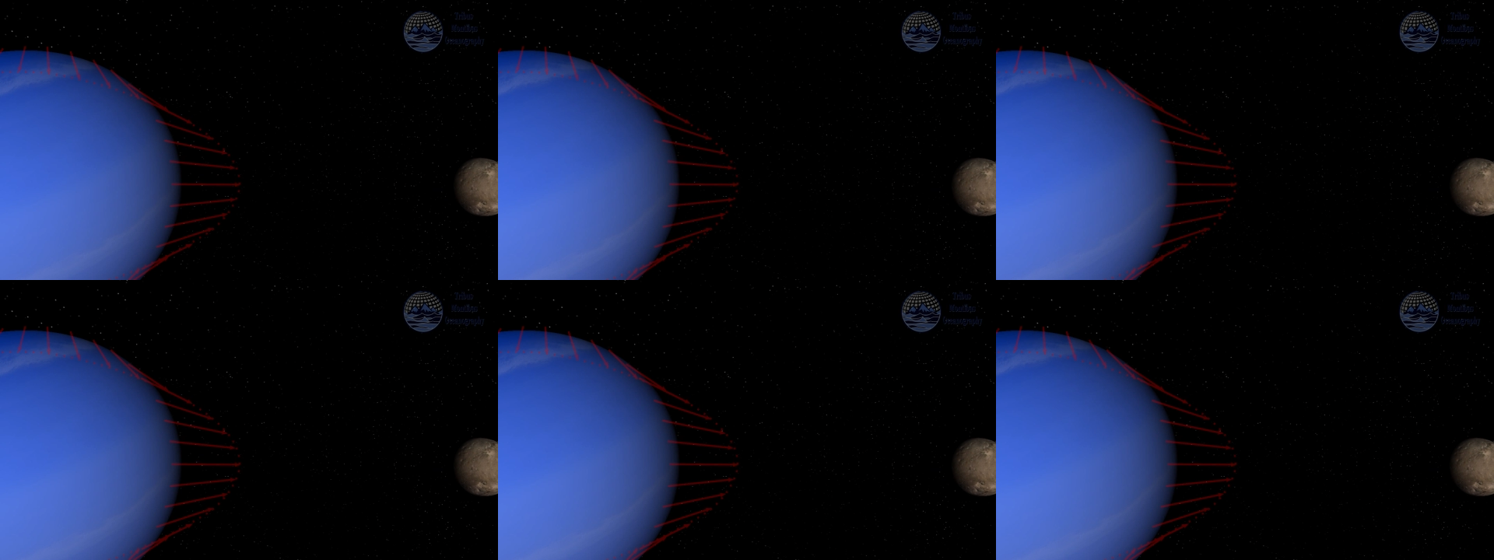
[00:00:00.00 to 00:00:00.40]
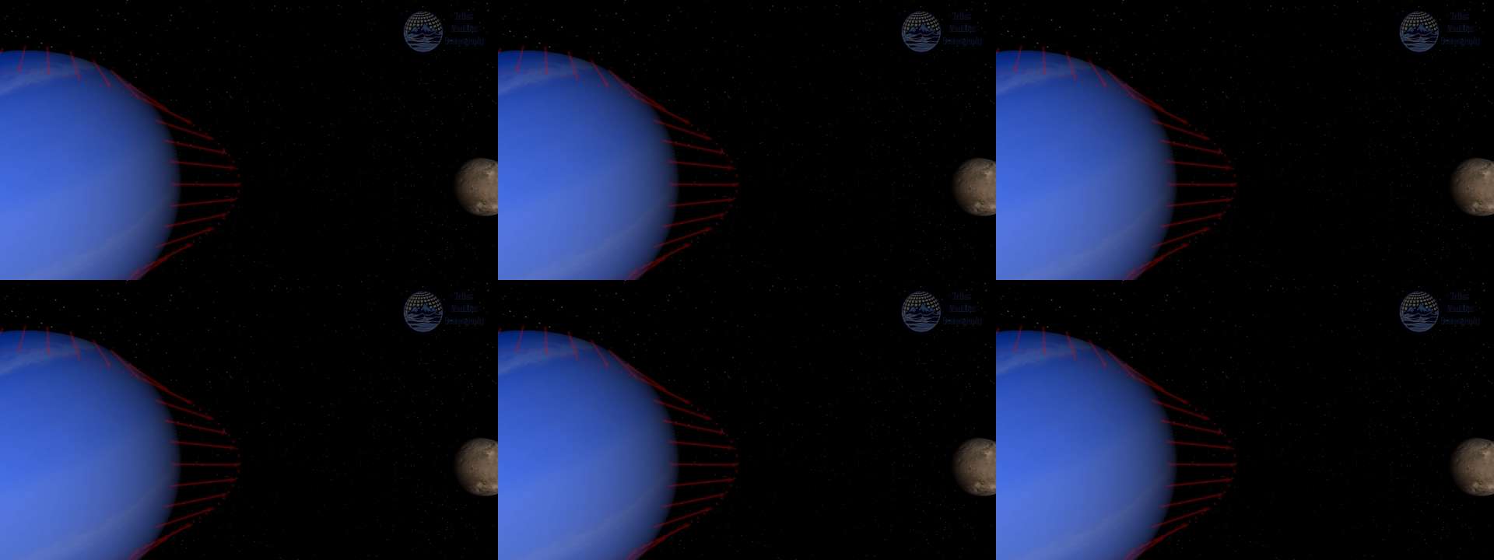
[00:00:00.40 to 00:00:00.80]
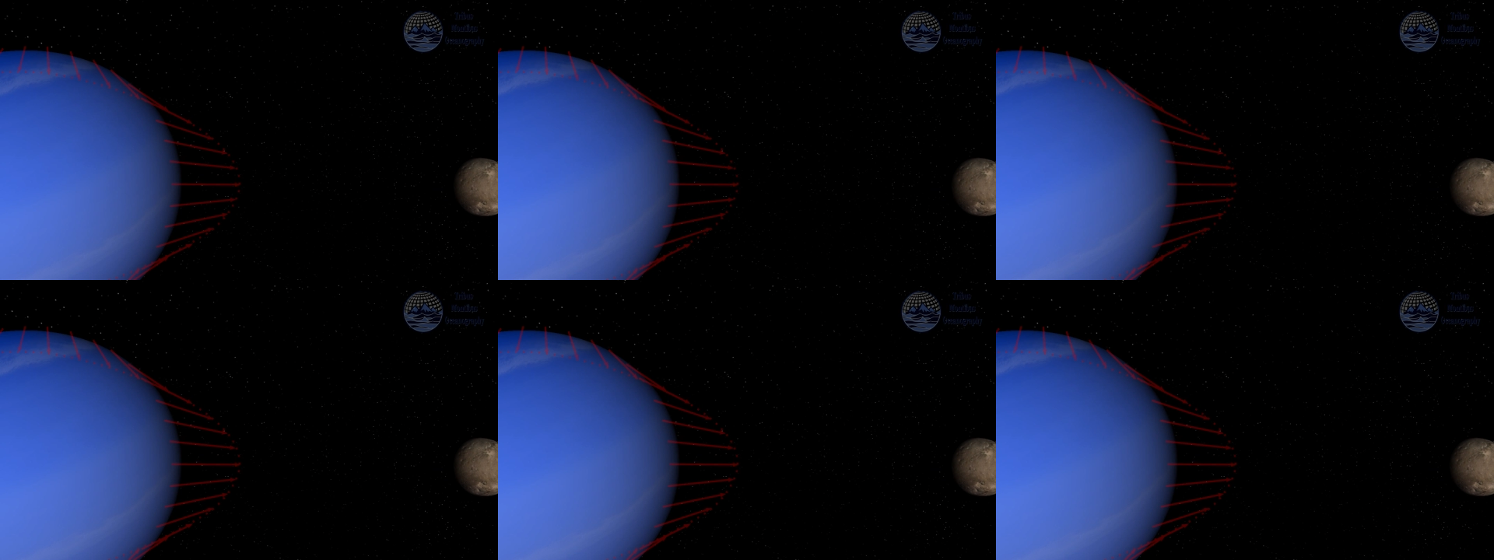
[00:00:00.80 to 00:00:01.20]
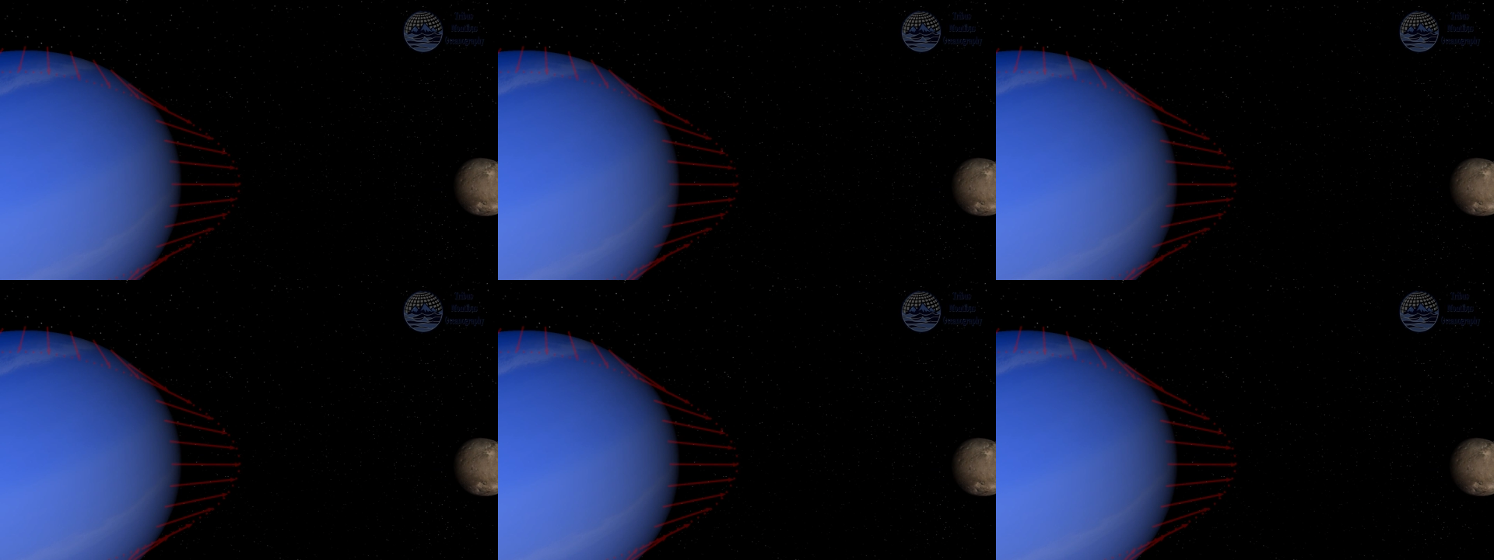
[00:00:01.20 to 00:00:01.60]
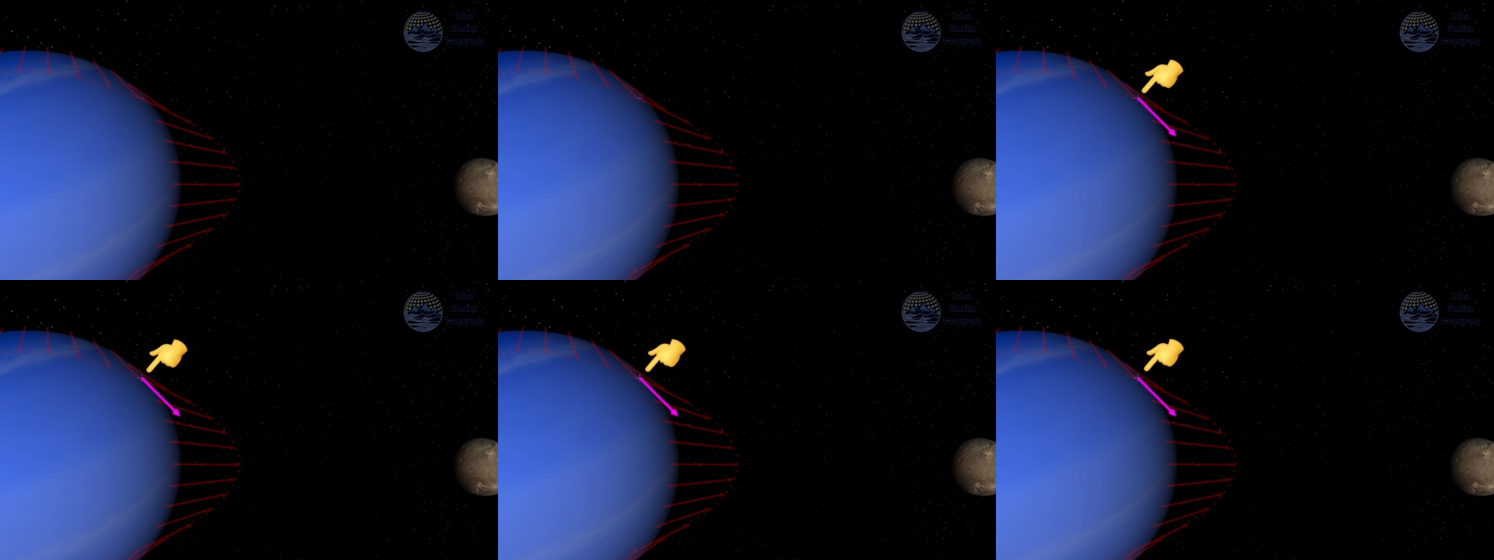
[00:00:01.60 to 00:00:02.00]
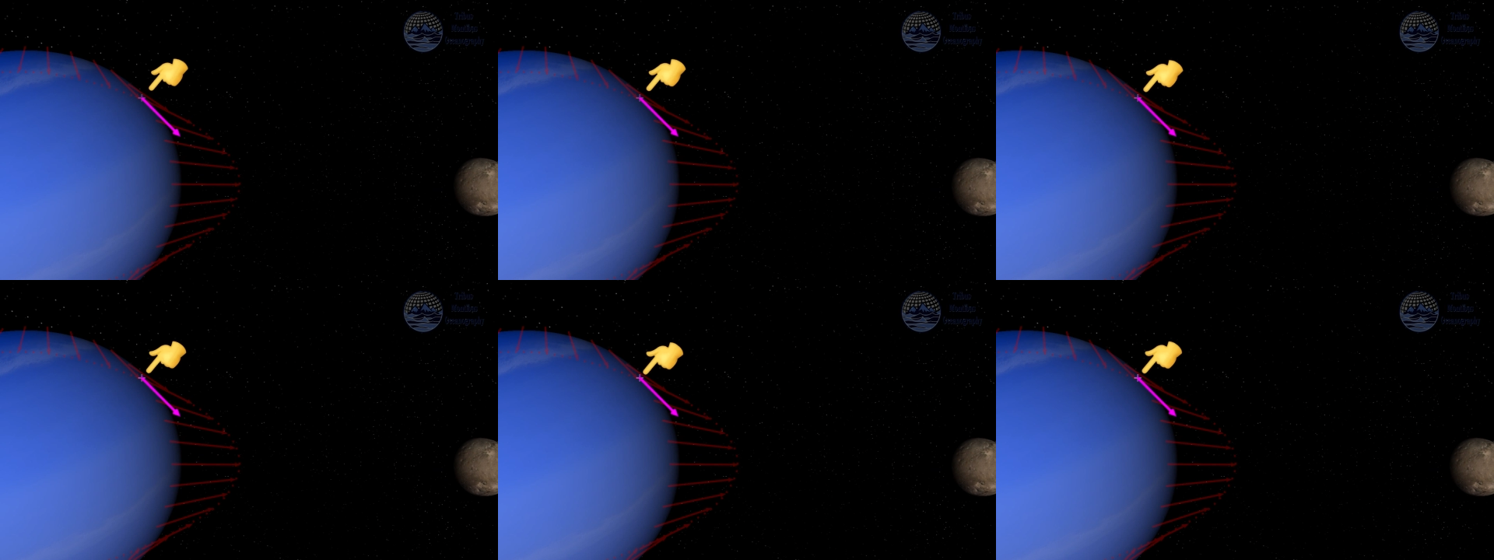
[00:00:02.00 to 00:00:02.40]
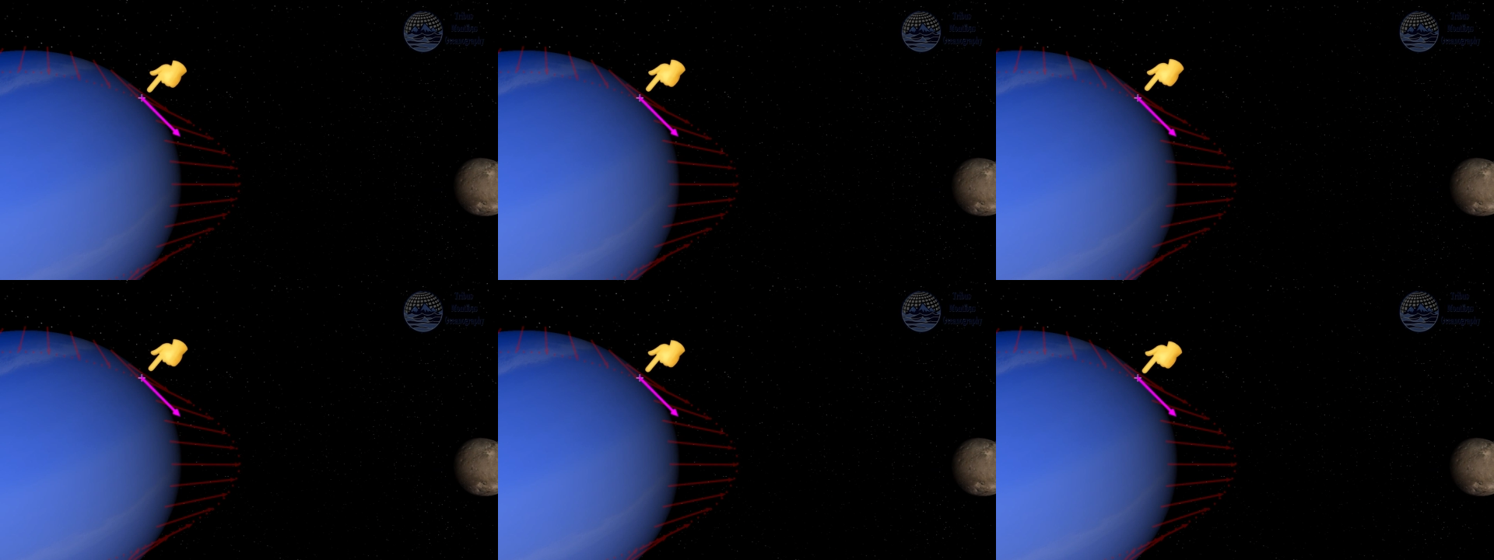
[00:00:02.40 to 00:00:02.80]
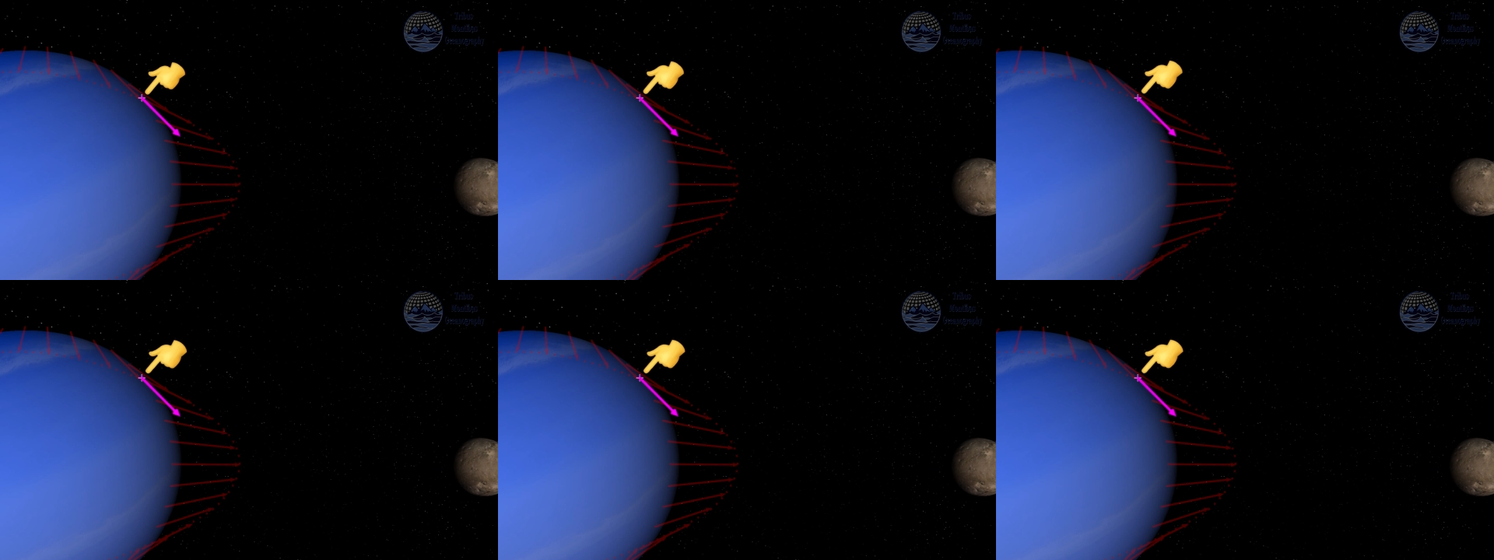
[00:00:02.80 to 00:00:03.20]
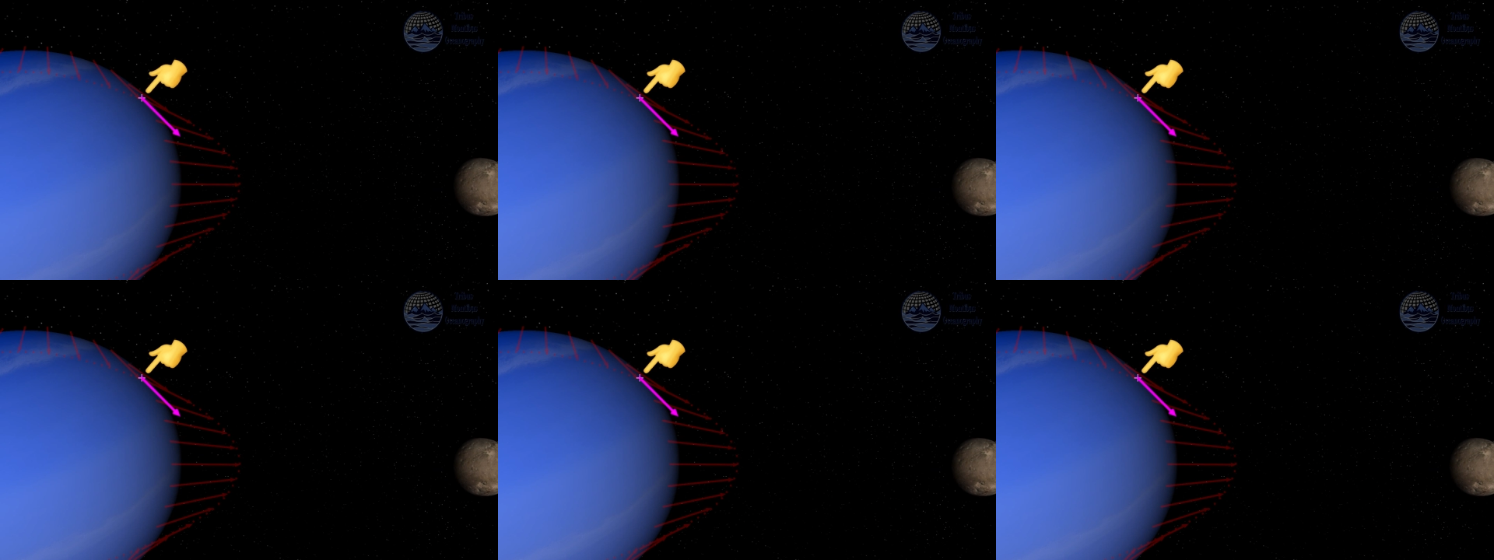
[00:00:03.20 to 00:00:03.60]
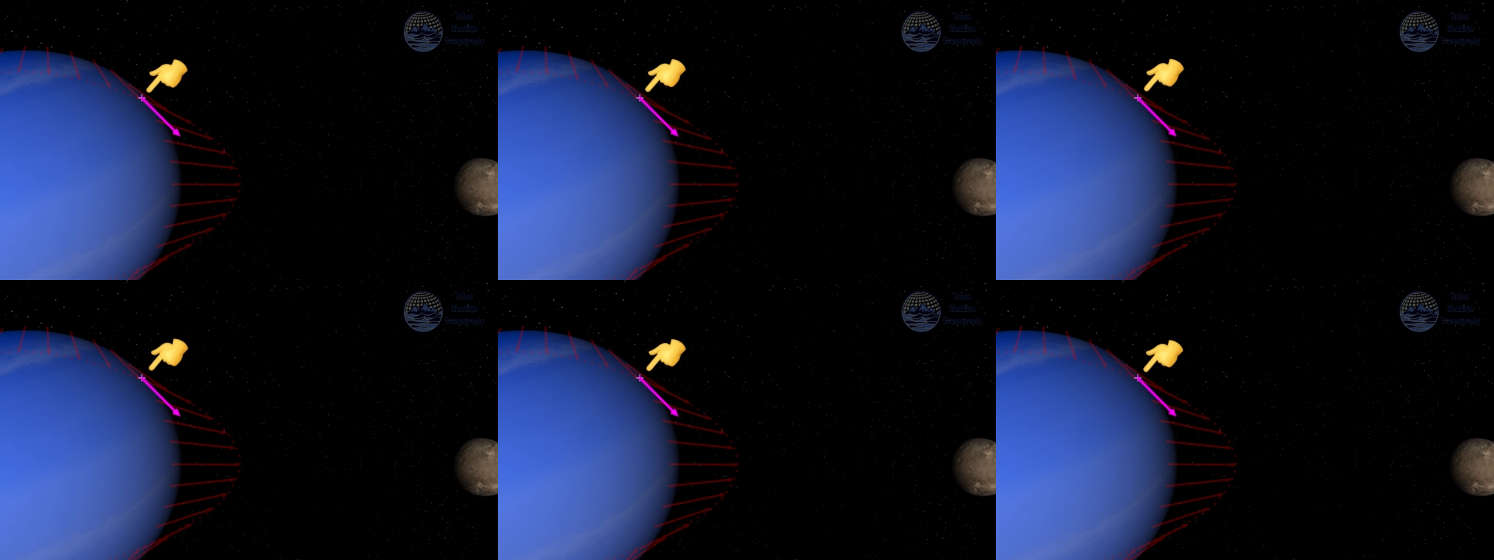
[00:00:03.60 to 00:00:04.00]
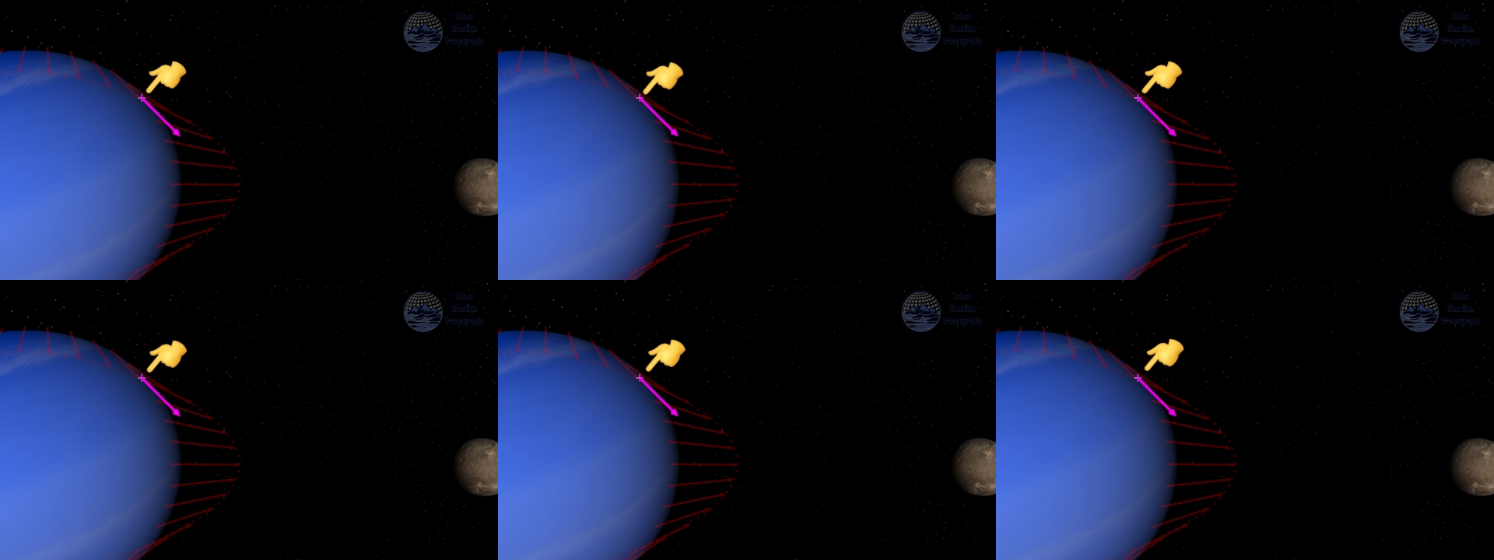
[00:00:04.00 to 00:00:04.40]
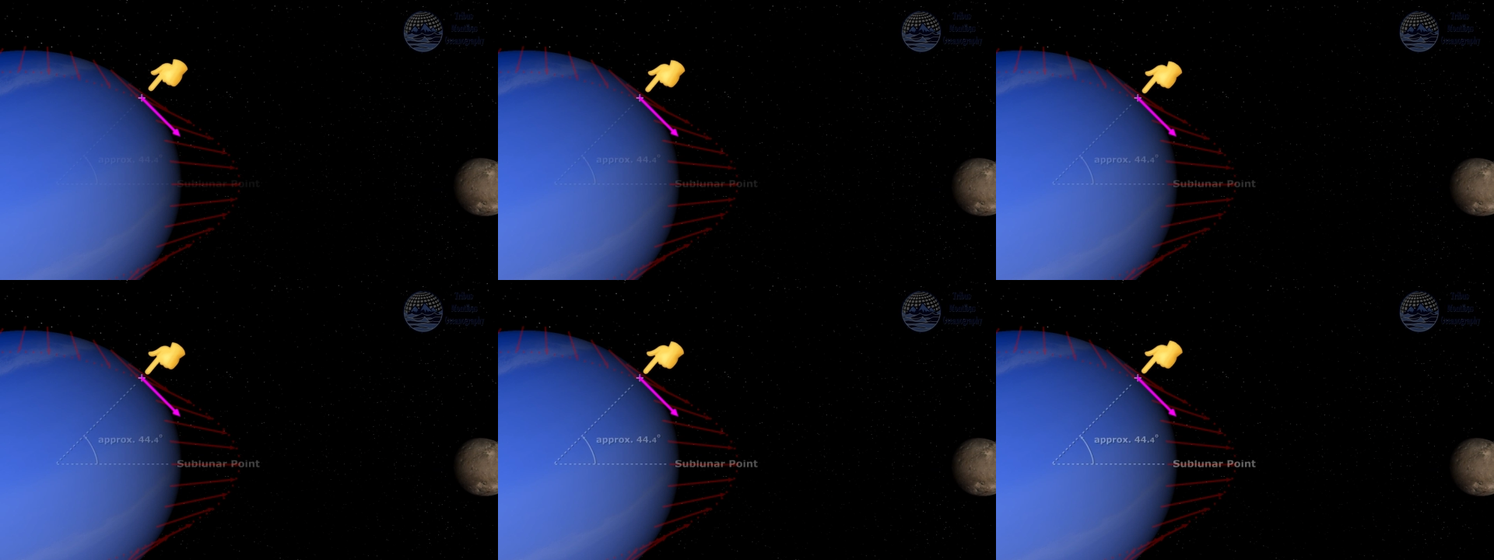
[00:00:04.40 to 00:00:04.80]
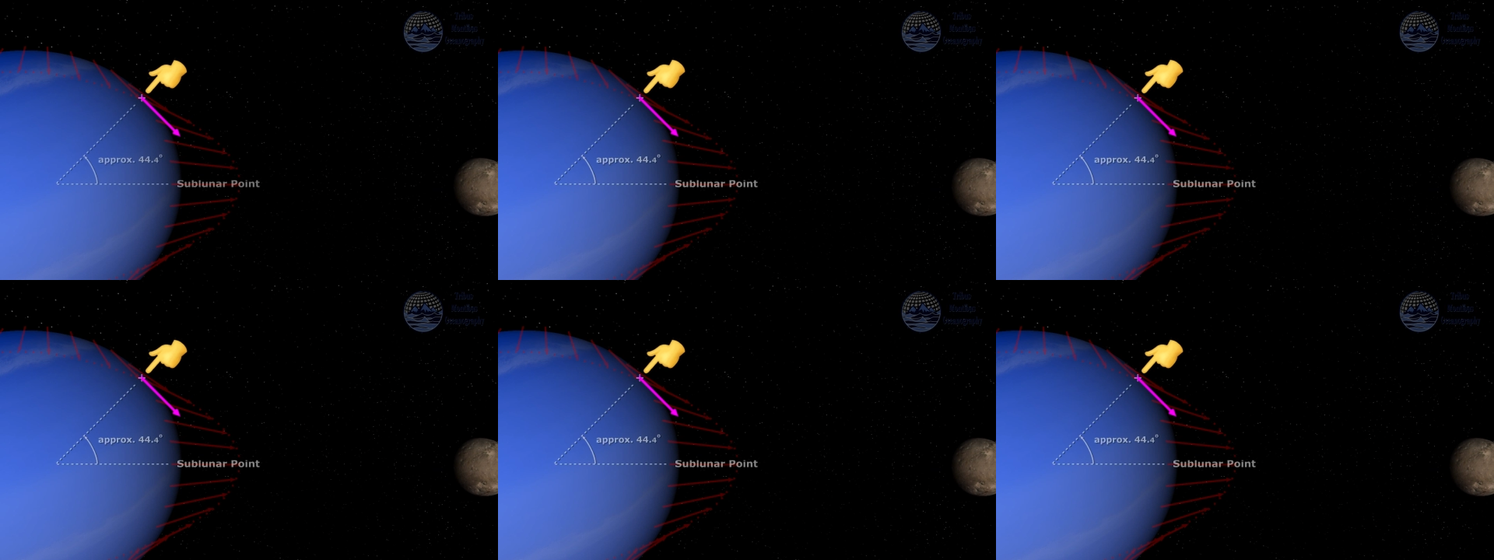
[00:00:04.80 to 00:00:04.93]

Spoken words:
Nobody's mouth can be seen.